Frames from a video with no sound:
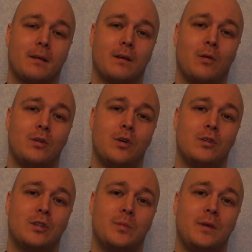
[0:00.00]
who
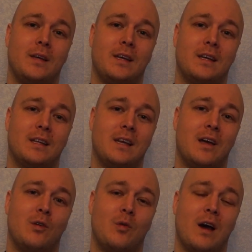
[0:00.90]
don't speak
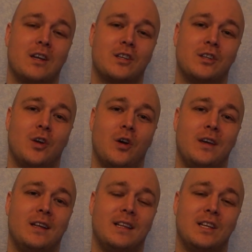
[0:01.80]
neither Russian nor
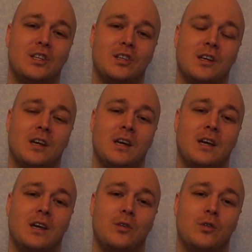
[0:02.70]
English.
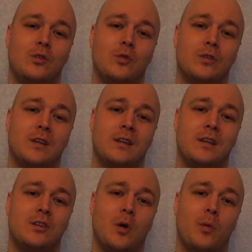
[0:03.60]
You should use an
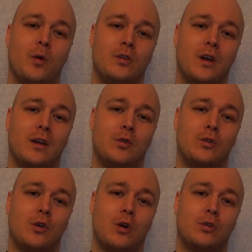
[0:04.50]
interpreter to
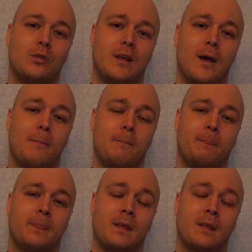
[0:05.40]
talk to them.